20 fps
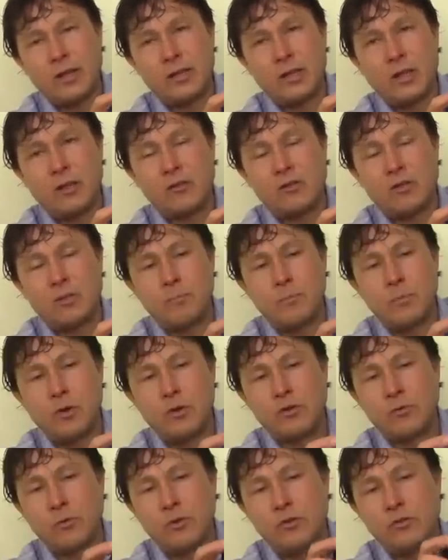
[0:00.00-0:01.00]
it down to the
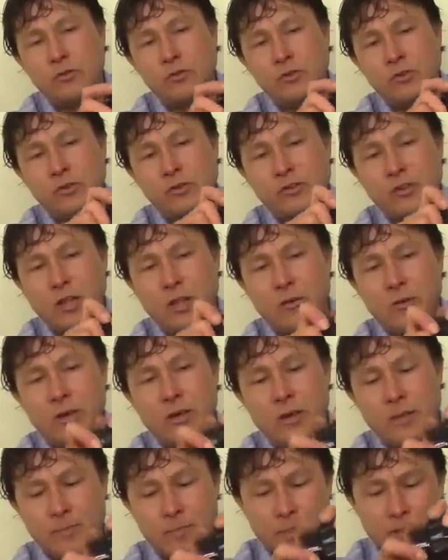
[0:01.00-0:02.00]
most when juicing
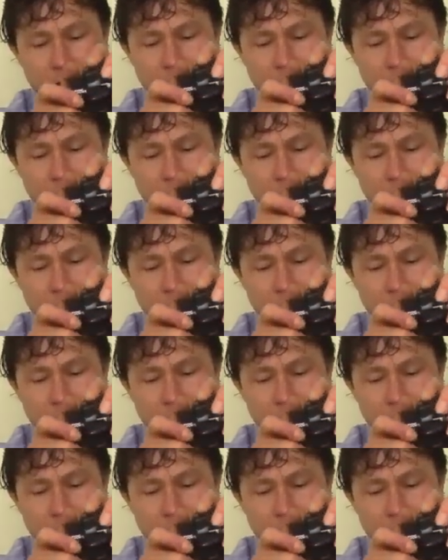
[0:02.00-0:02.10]
celery.